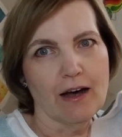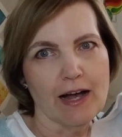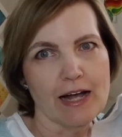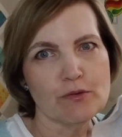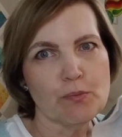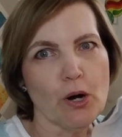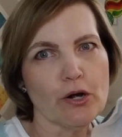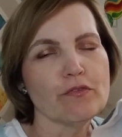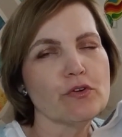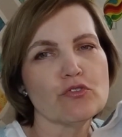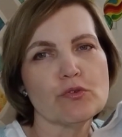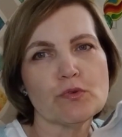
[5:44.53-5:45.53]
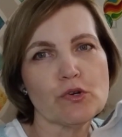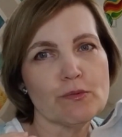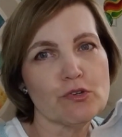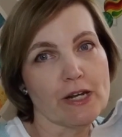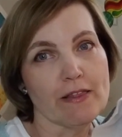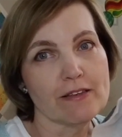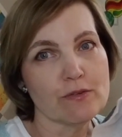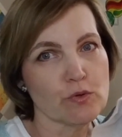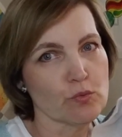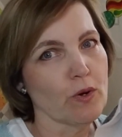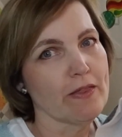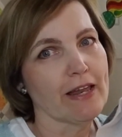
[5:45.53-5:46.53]
as part of your subscription, and this
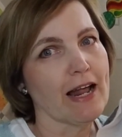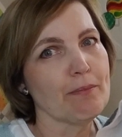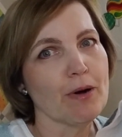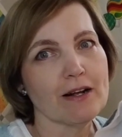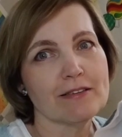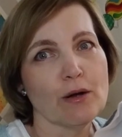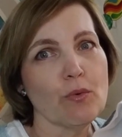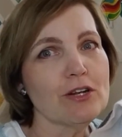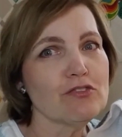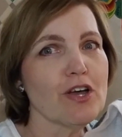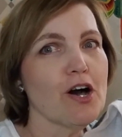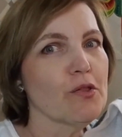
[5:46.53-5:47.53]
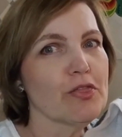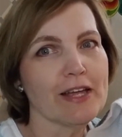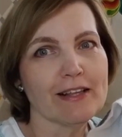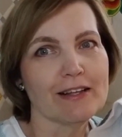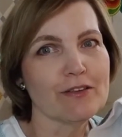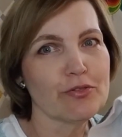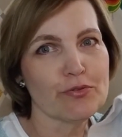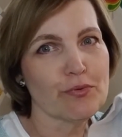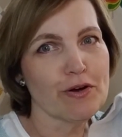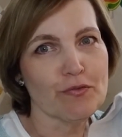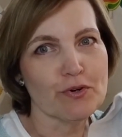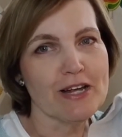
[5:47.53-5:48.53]
was one that I bought because I watched the whole thing like
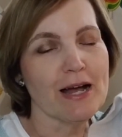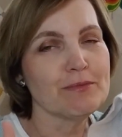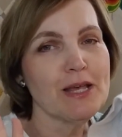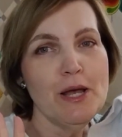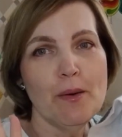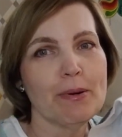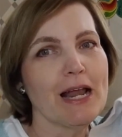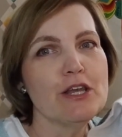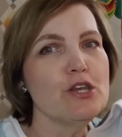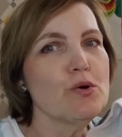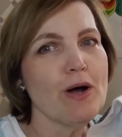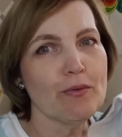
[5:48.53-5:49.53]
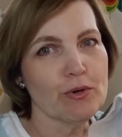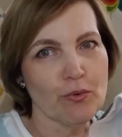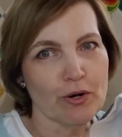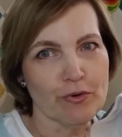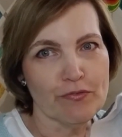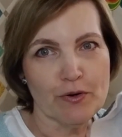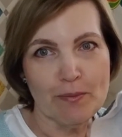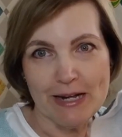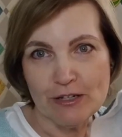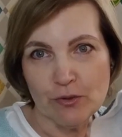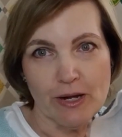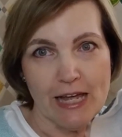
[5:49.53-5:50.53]
3 or 4 times, but I knew I would want to refer
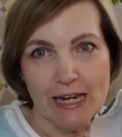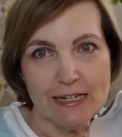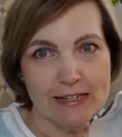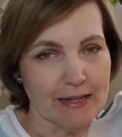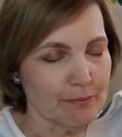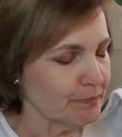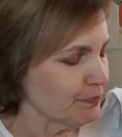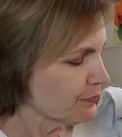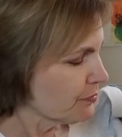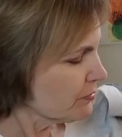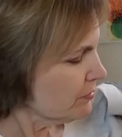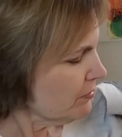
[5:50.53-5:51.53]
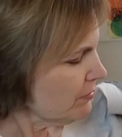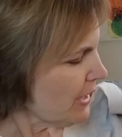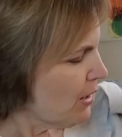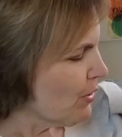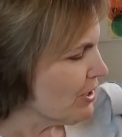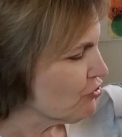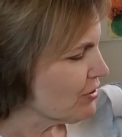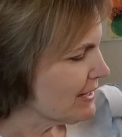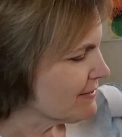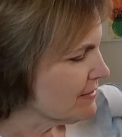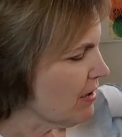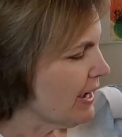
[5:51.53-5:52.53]
back to it, and I did. I watched
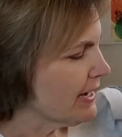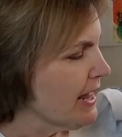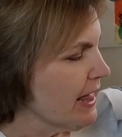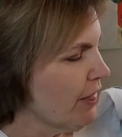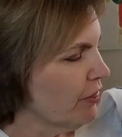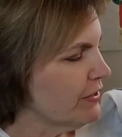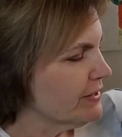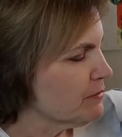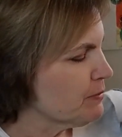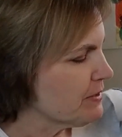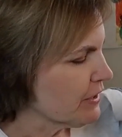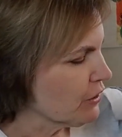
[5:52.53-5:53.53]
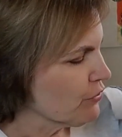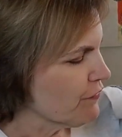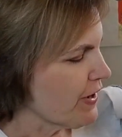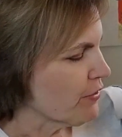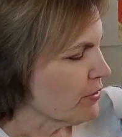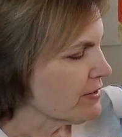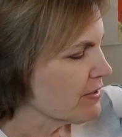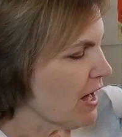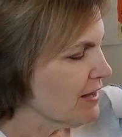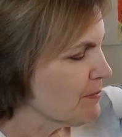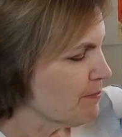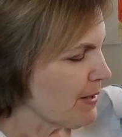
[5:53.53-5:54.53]
last night this particular feather. It's
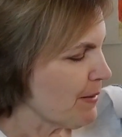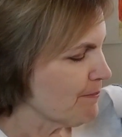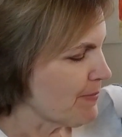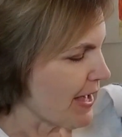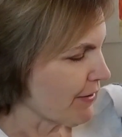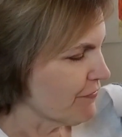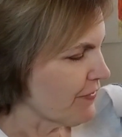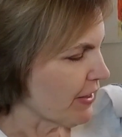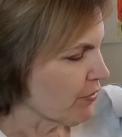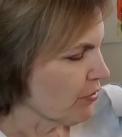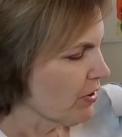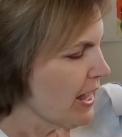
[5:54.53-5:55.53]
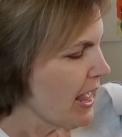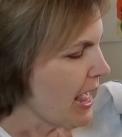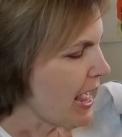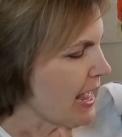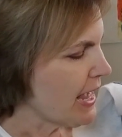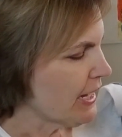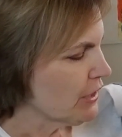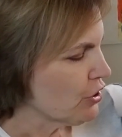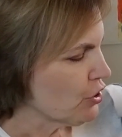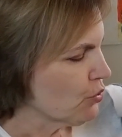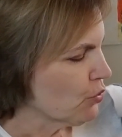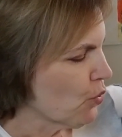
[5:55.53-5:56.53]
called a bump back feather, and
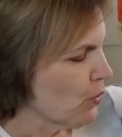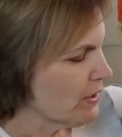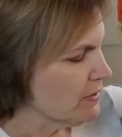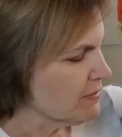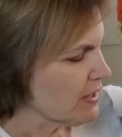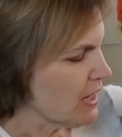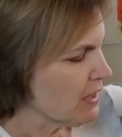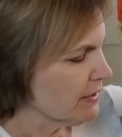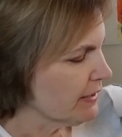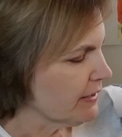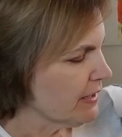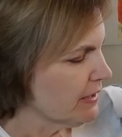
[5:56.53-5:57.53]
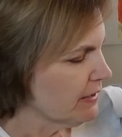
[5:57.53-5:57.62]
you quilt a